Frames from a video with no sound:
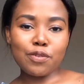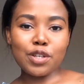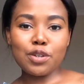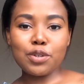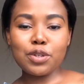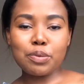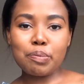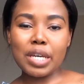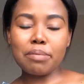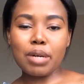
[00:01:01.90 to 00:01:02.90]
video should
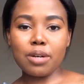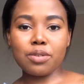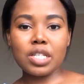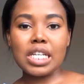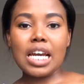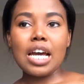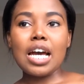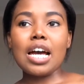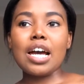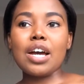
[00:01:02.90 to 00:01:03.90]
be about
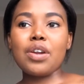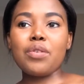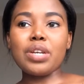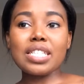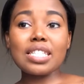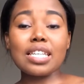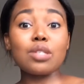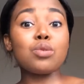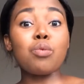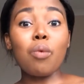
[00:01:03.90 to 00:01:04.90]
reasons as to